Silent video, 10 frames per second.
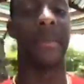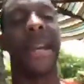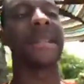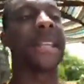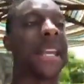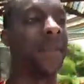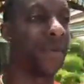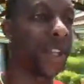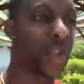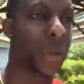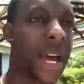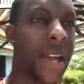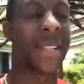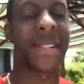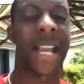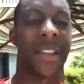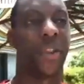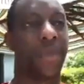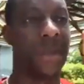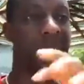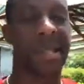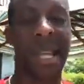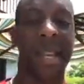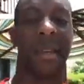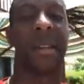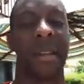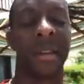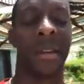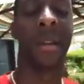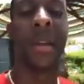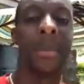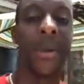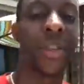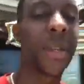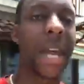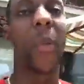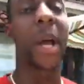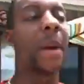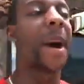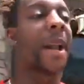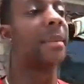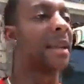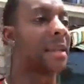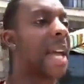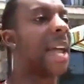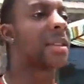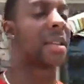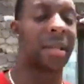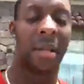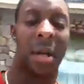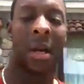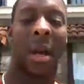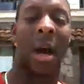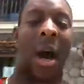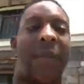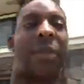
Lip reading: to meditate and visualize, it's like you putting a seed. But you can't wake up out of meditation or